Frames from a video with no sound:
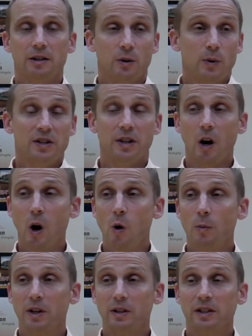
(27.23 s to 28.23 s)
two wins at
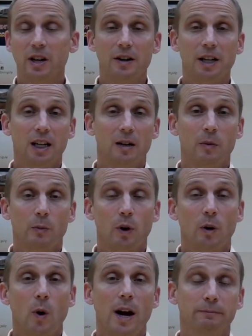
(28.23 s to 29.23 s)
home, because it's hard to get them when
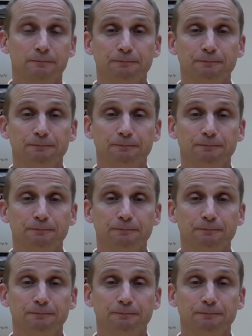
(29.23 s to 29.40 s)
we're away.